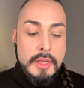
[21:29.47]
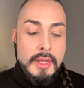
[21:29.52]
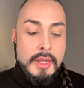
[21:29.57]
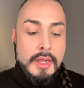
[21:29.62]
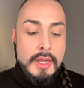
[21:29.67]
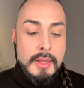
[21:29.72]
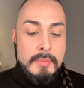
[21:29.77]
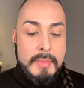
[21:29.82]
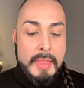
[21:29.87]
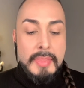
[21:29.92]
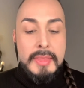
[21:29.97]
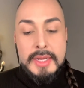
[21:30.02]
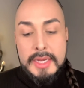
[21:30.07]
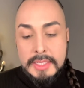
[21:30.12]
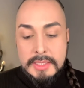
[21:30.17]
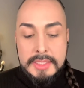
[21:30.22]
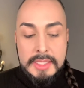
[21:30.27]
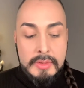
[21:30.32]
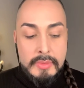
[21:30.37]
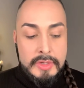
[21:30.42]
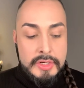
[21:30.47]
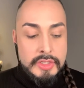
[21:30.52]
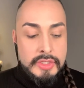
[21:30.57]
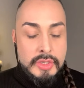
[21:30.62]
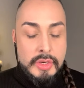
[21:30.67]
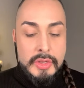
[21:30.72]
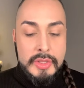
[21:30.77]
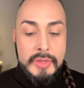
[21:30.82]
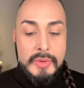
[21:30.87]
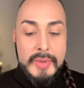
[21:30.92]
Um, the next thing I want to
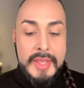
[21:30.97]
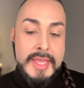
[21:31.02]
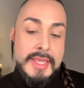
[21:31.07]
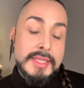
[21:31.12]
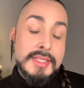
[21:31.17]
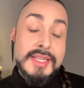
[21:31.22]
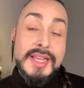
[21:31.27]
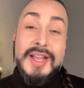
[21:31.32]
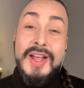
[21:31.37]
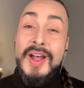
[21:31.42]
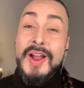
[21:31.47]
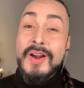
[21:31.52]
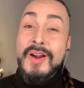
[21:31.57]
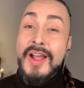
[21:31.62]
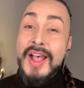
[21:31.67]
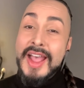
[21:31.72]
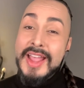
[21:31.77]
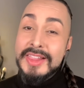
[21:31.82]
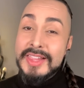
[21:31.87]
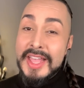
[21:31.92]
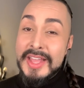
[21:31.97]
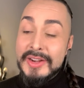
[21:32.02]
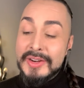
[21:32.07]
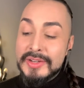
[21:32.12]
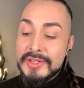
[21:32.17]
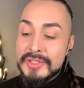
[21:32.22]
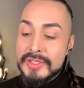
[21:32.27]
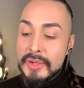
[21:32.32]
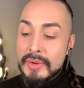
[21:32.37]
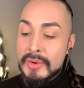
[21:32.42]
show you is our
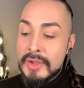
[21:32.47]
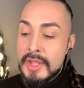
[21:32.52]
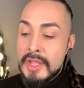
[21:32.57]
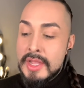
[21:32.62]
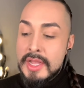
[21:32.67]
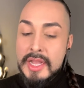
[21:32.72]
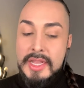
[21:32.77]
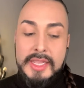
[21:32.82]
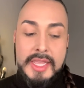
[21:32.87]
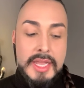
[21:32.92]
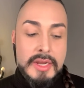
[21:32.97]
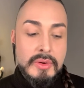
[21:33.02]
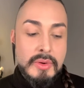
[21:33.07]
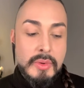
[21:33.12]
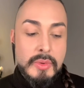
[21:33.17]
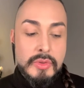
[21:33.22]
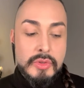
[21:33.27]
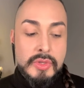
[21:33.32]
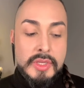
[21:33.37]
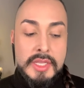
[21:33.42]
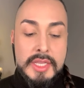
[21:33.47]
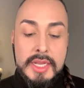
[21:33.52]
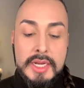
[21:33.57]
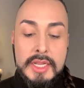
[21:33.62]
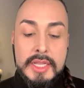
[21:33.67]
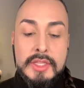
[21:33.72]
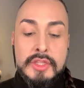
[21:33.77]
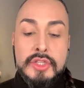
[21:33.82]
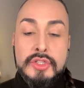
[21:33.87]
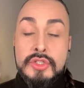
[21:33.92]
highlighter. So again, you can get
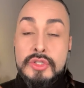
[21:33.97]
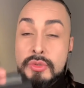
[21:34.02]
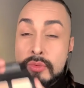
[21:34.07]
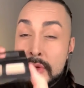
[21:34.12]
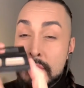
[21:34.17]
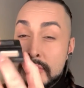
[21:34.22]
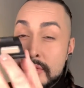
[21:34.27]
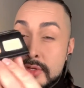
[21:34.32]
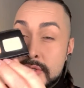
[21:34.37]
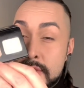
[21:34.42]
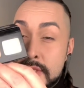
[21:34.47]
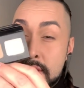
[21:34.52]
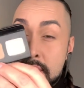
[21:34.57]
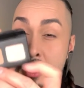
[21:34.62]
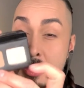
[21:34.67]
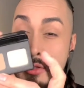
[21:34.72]
it in the Duo. There's the,